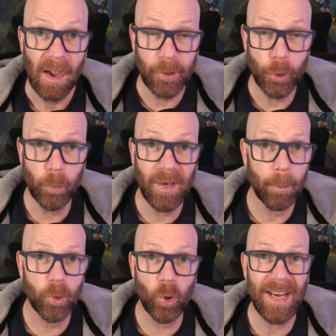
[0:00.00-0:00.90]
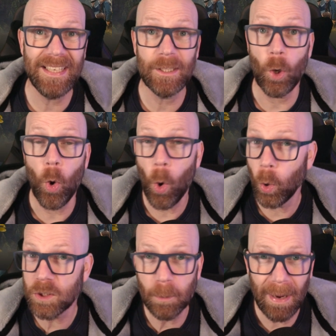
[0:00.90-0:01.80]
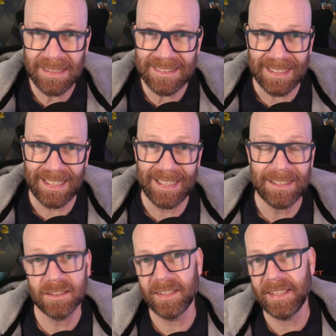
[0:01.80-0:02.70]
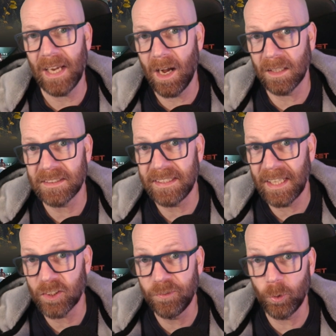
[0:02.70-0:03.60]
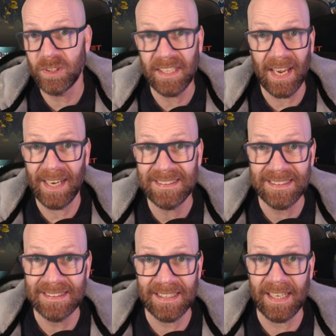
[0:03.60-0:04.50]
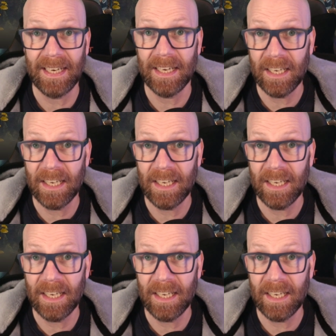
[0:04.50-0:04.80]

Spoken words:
And you'll be upgraded automatically to the RTX 4080 tier